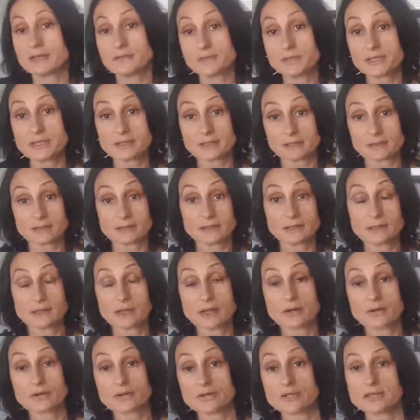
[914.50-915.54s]
we and
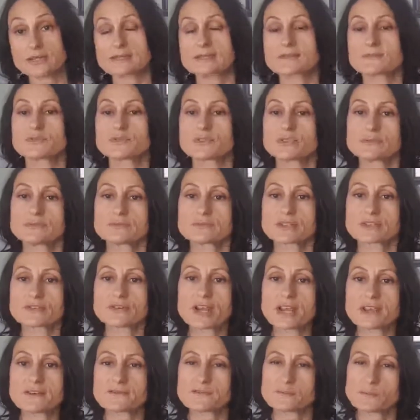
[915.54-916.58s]
our kids will
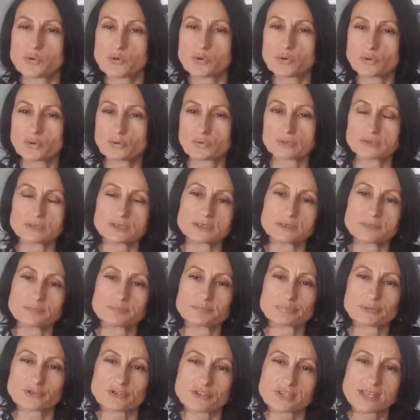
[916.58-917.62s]
crave more
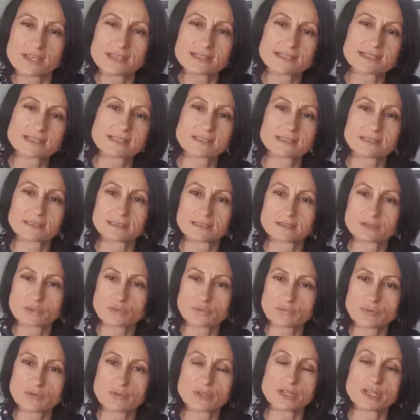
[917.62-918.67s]
processed,
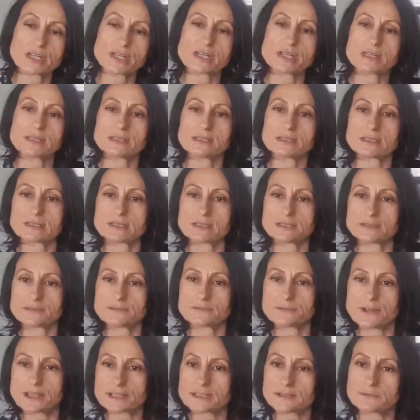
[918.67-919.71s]
sugary,
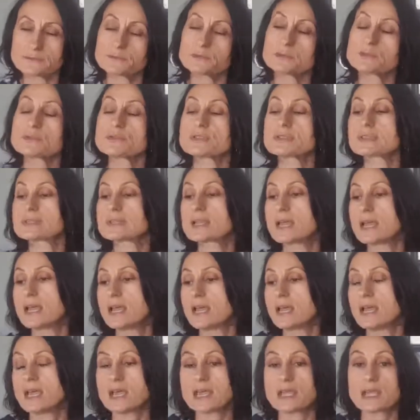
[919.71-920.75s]
fatty foods.
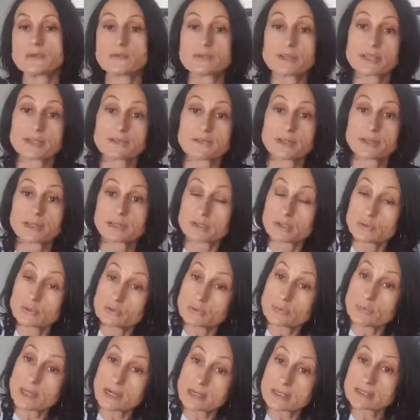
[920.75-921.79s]
If you have a
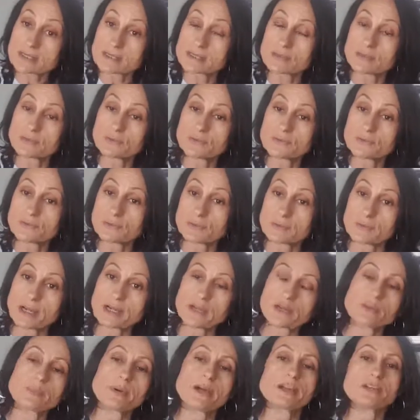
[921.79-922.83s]
good balance of
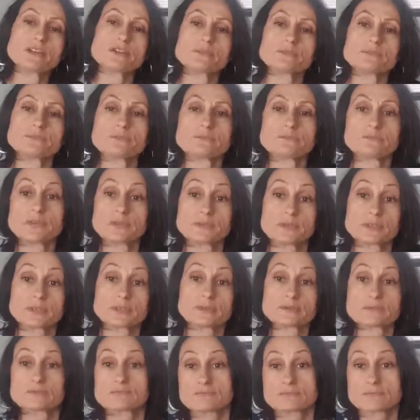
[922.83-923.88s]
microbiome, we
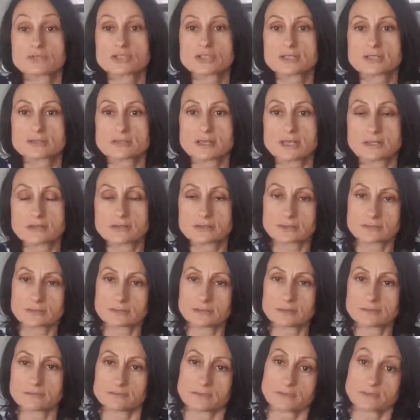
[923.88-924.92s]
will just eat.
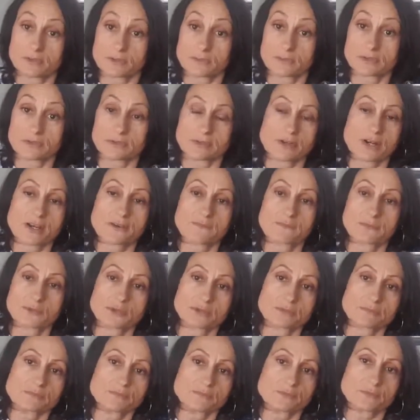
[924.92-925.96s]
We will crave for
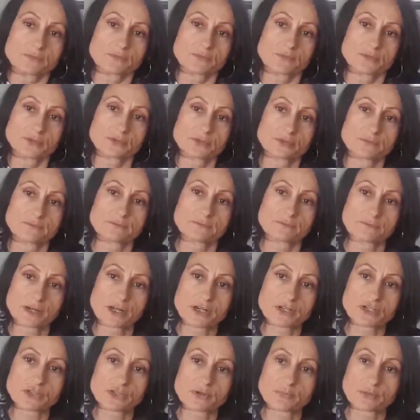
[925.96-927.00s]
the
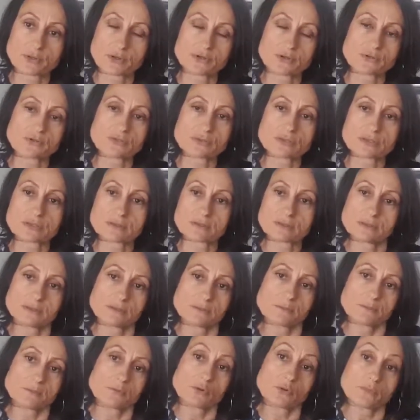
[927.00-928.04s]
fresh produce,
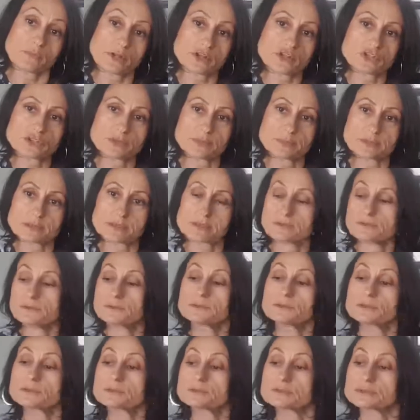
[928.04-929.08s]
more vegetables and
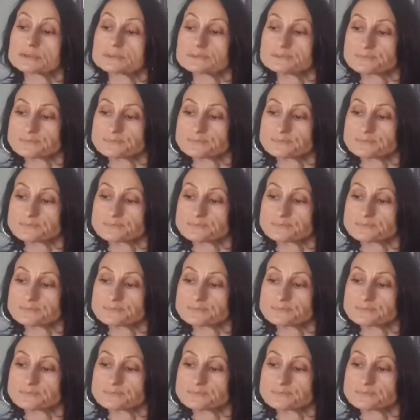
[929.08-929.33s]
fruit.